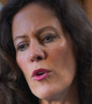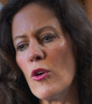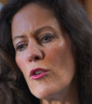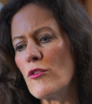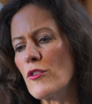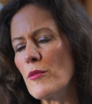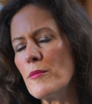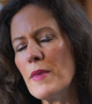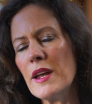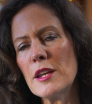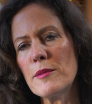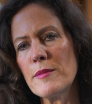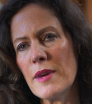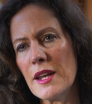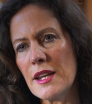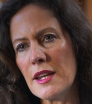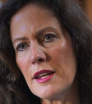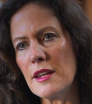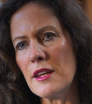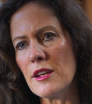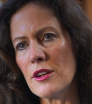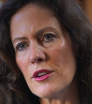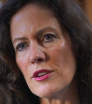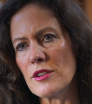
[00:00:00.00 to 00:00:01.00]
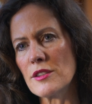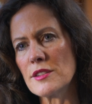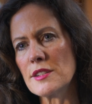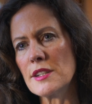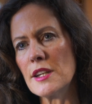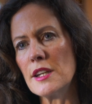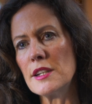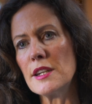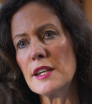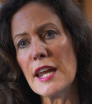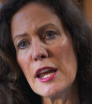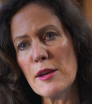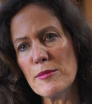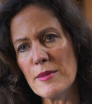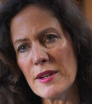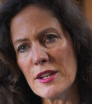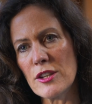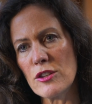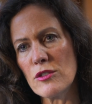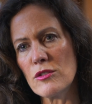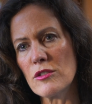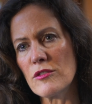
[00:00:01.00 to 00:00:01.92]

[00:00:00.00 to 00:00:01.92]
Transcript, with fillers: over many, many years in enabling the